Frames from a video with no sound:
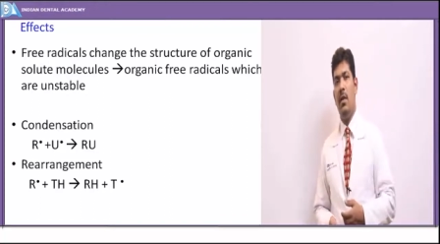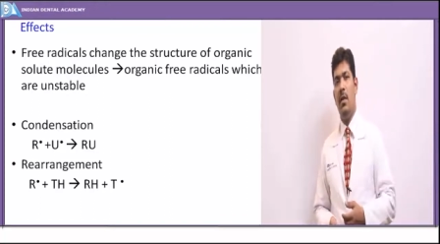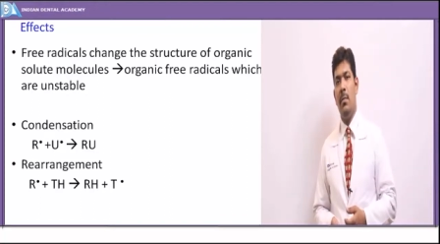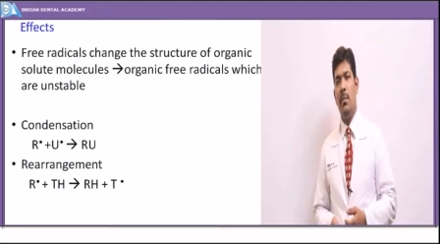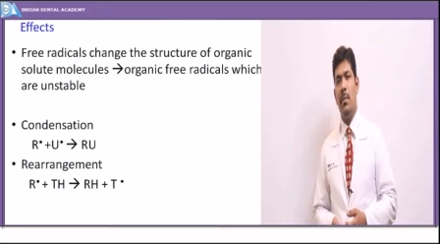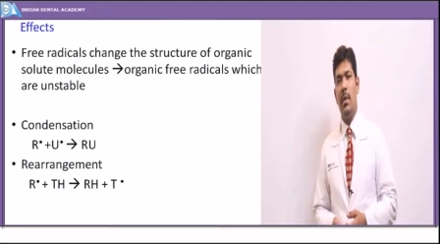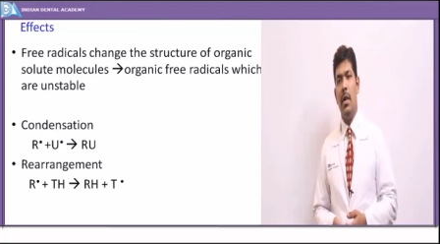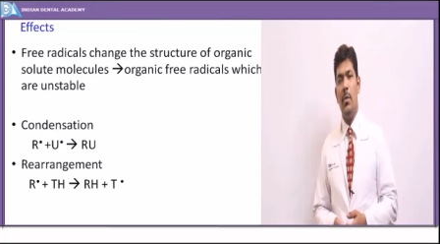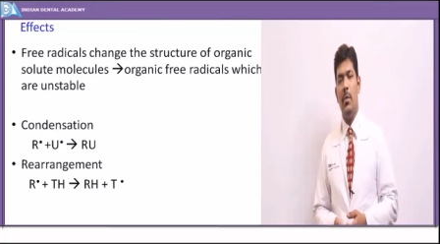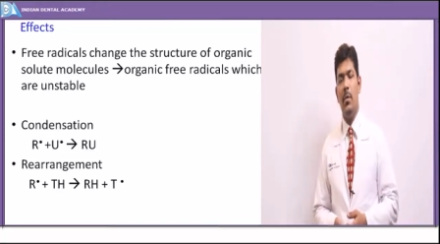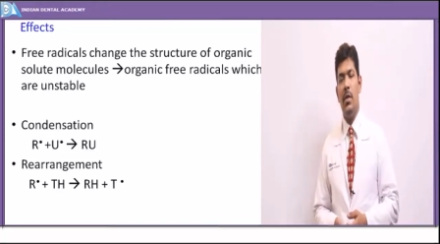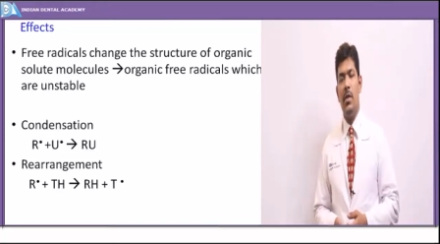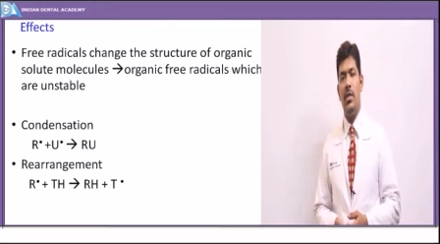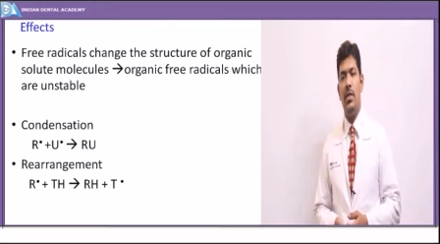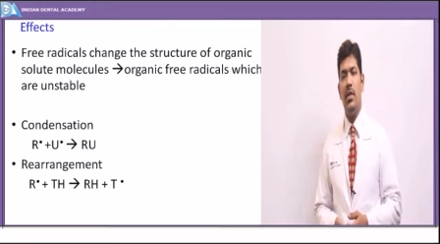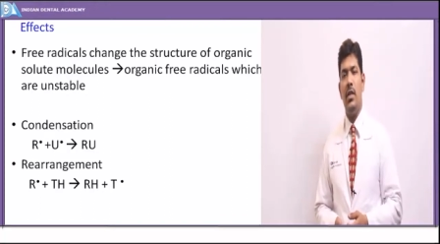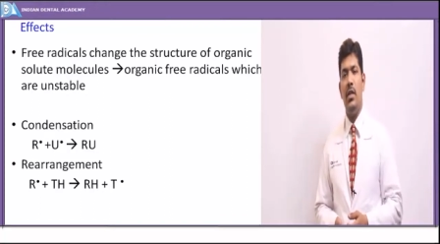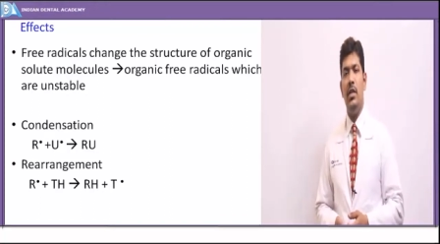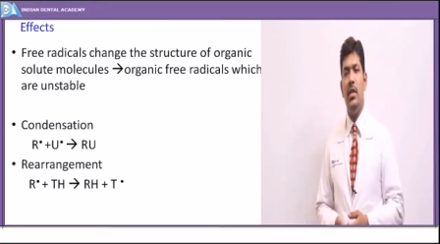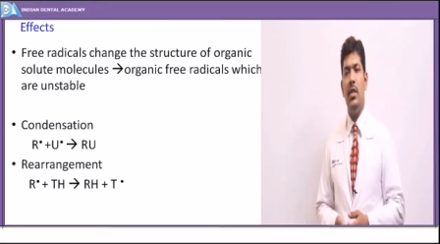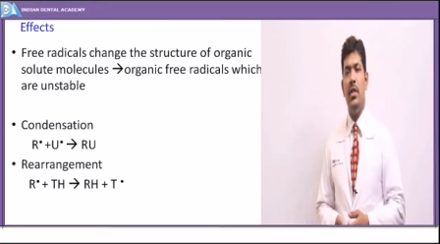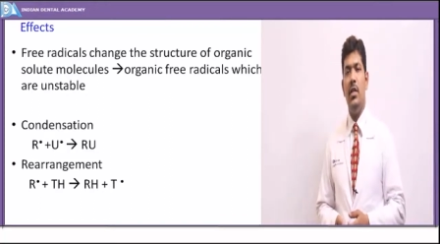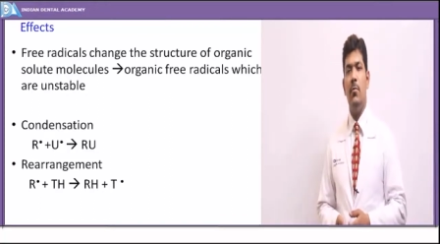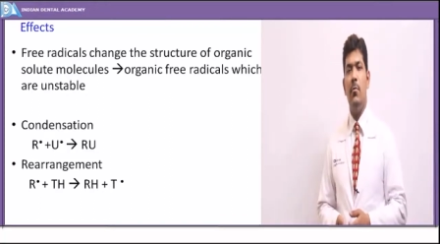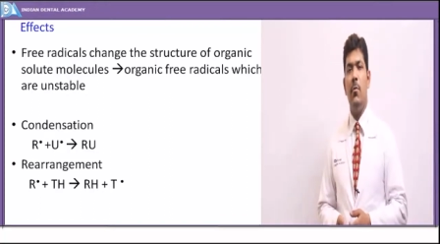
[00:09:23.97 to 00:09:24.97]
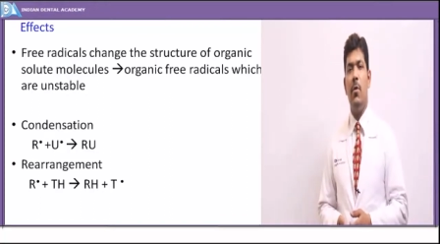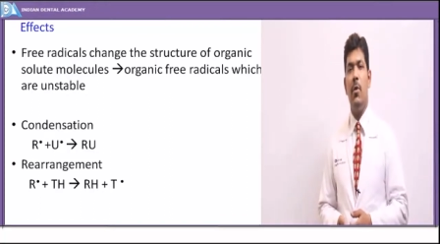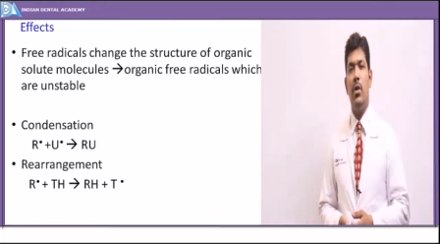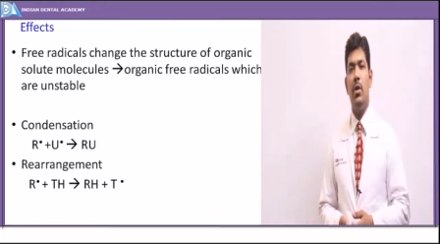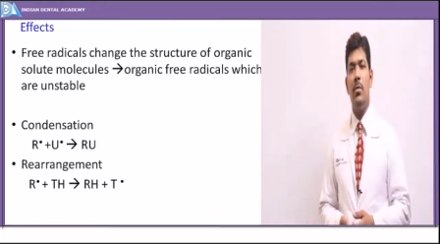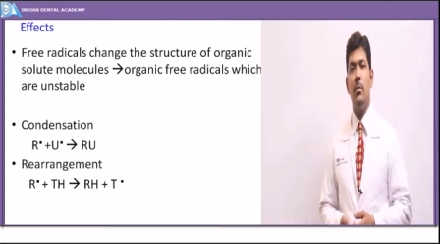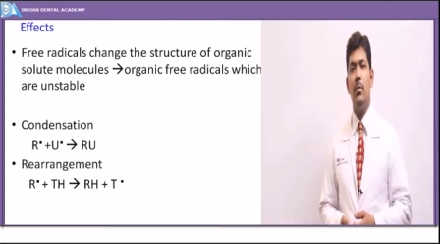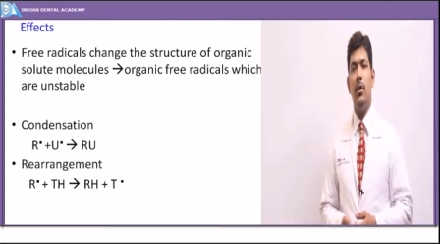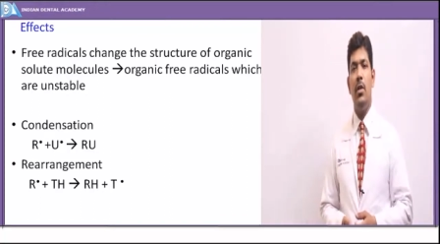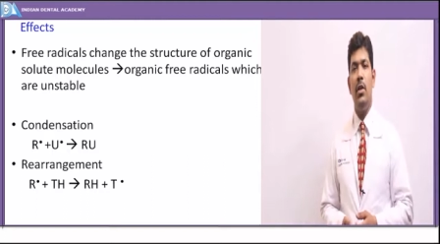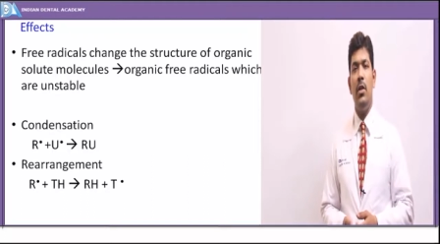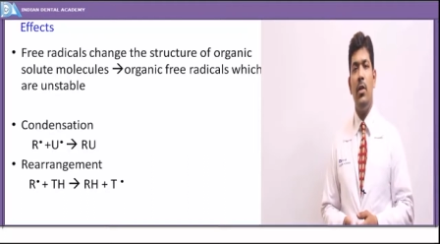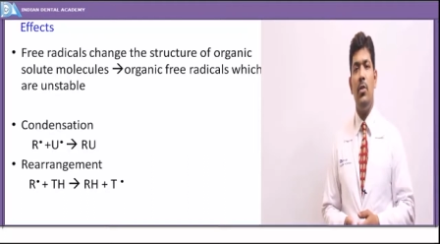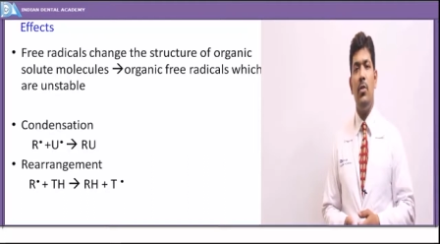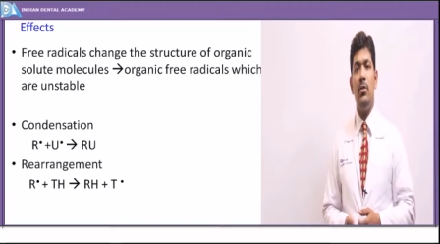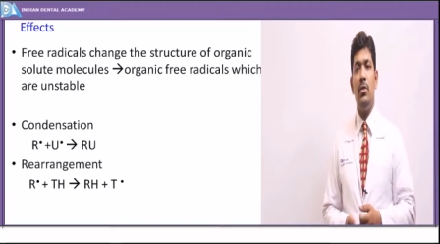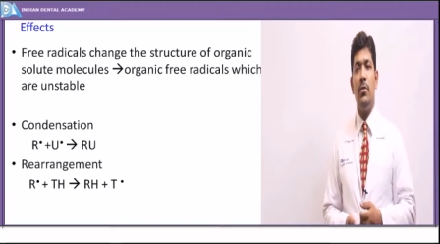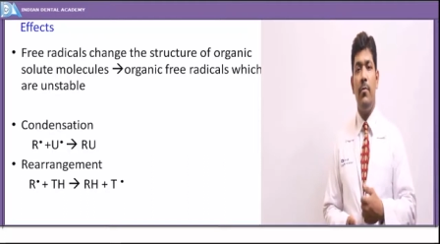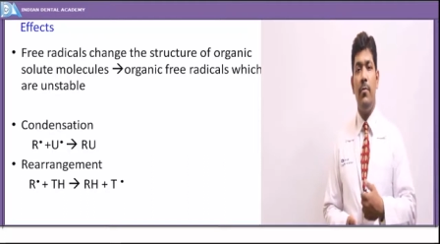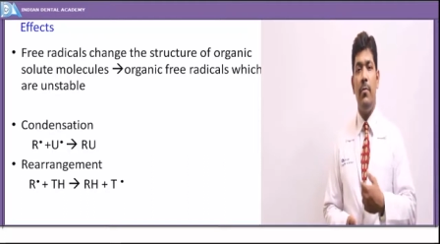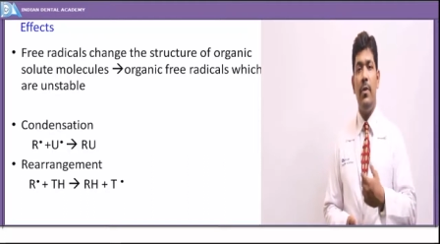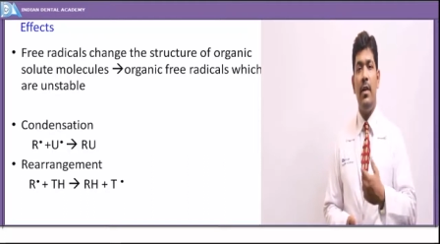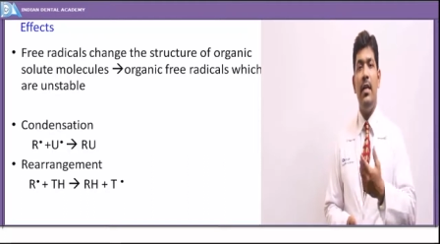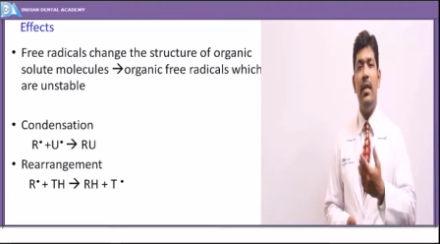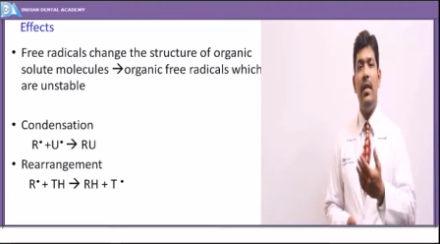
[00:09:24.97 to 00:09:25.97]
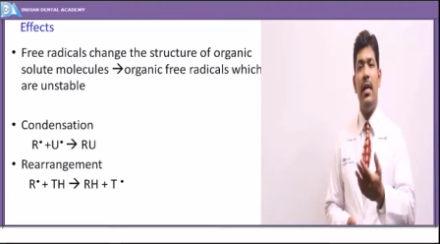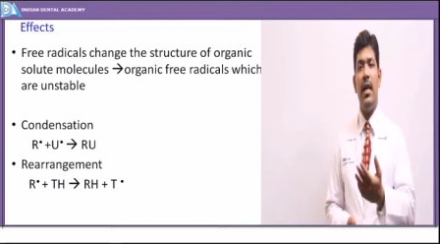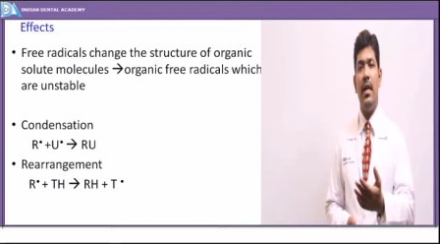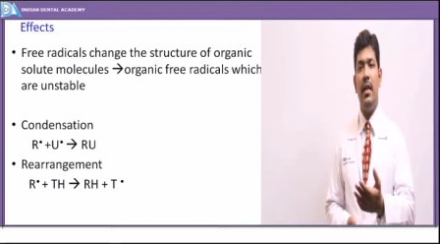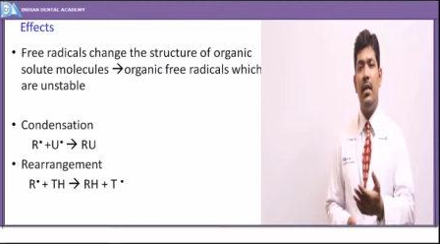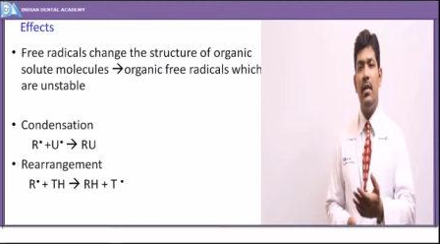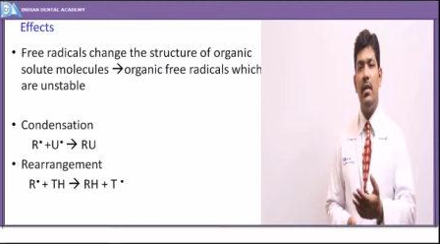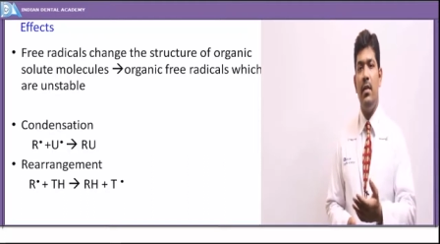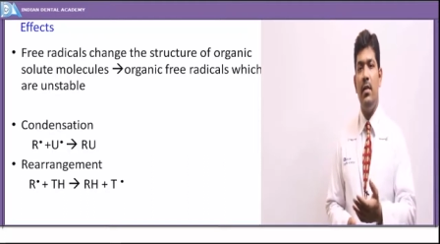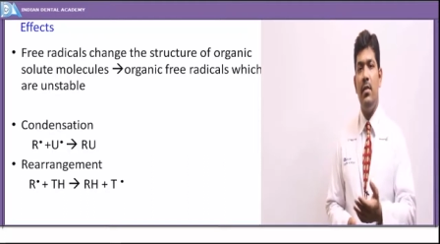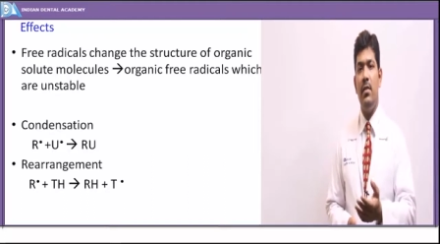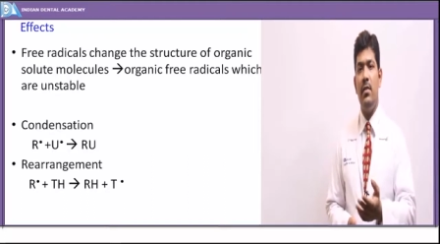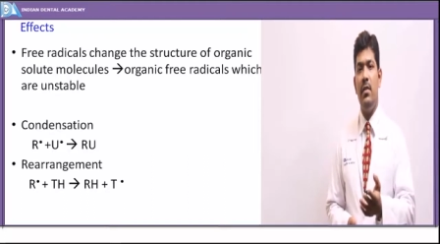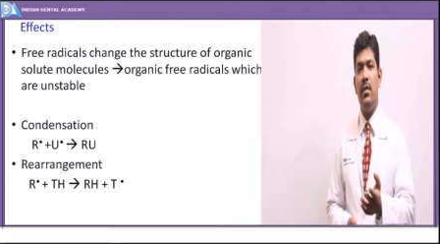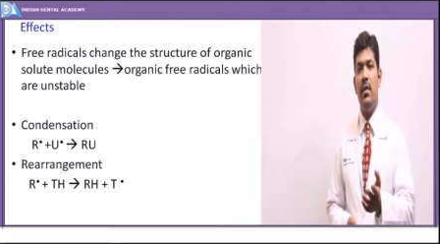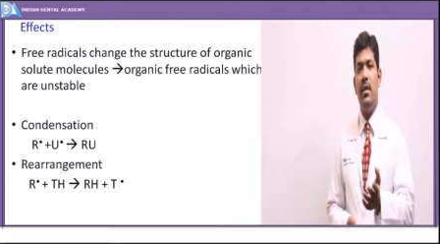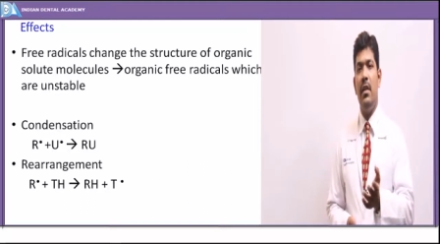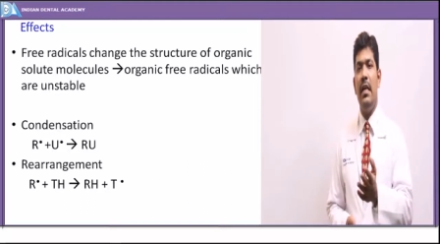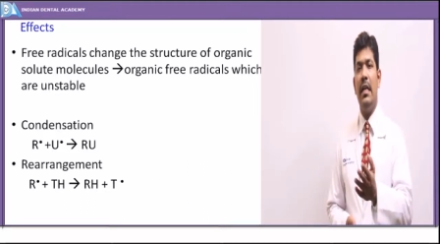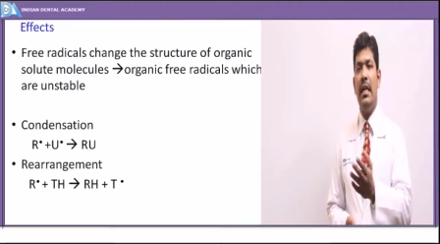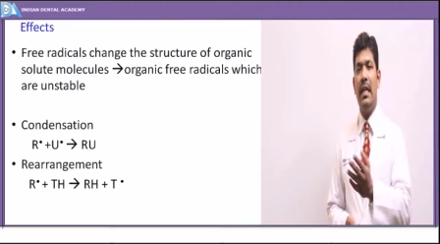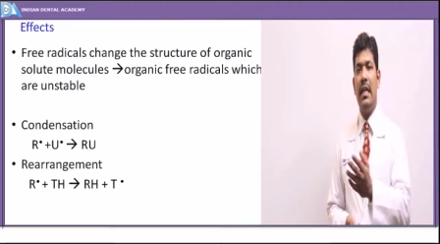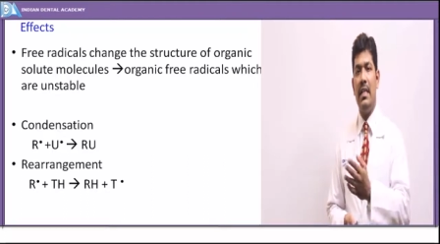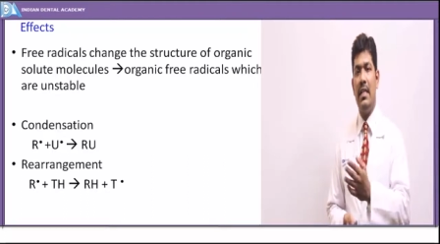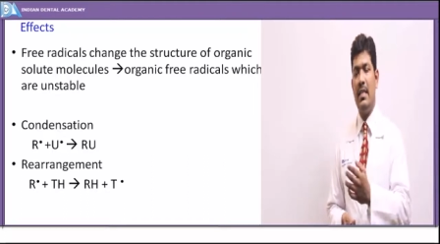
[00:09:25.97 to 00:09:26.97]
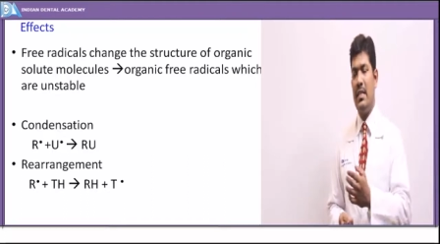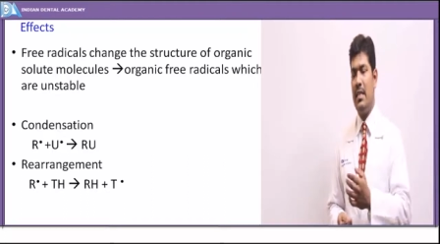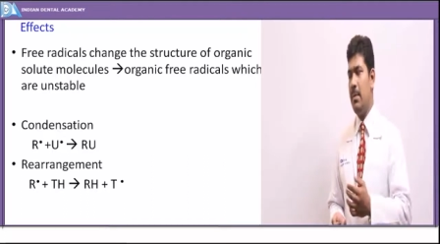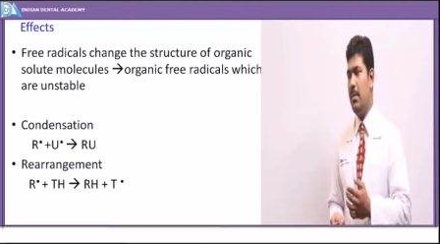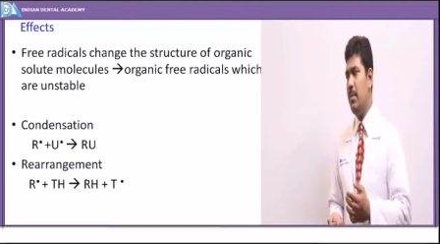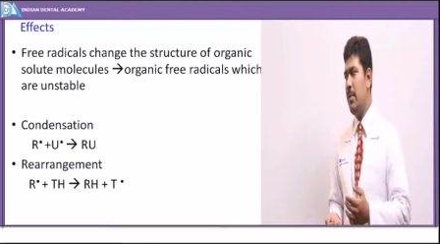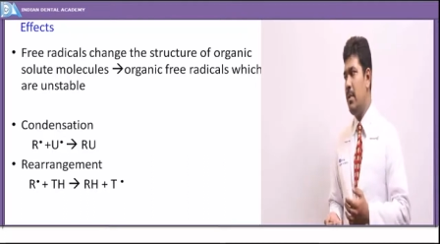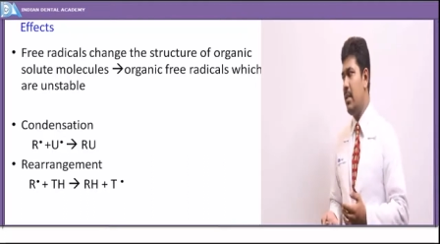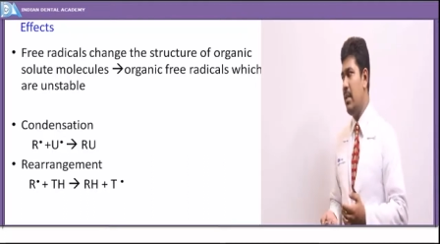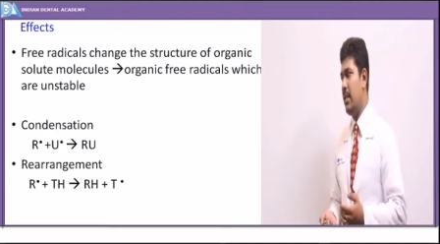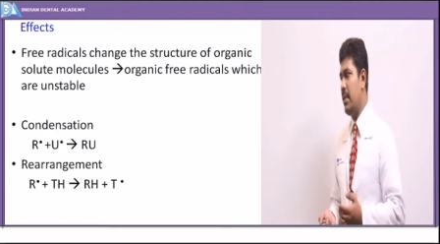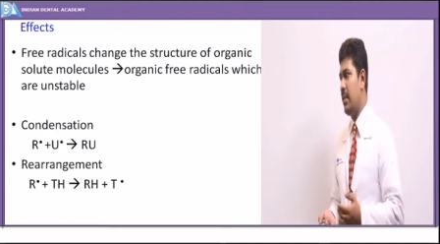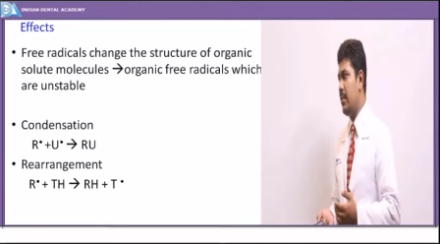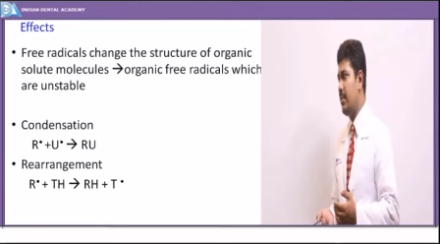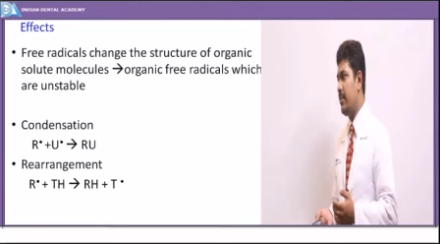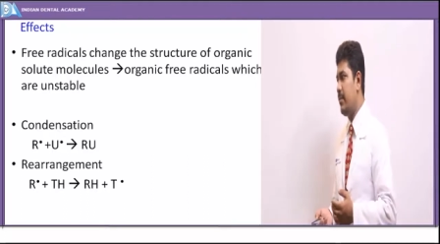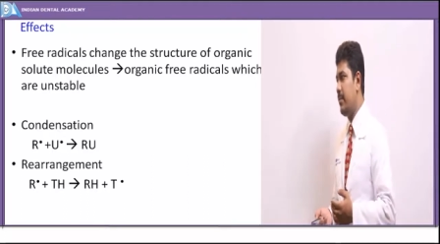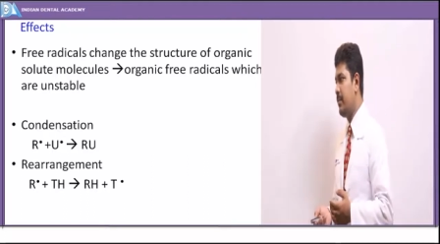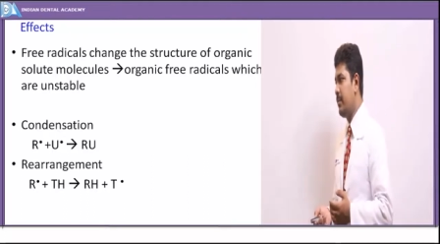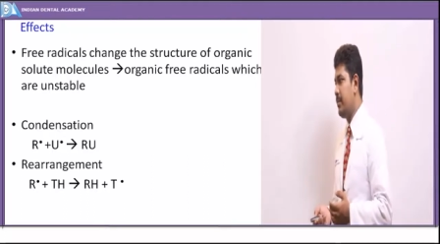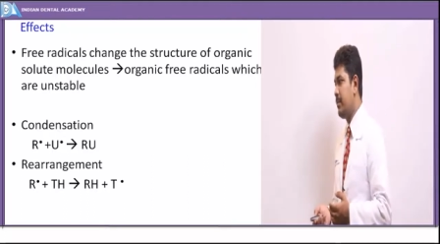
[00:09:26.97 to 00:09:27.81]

by which uh, these water molecules or free radicals attain stability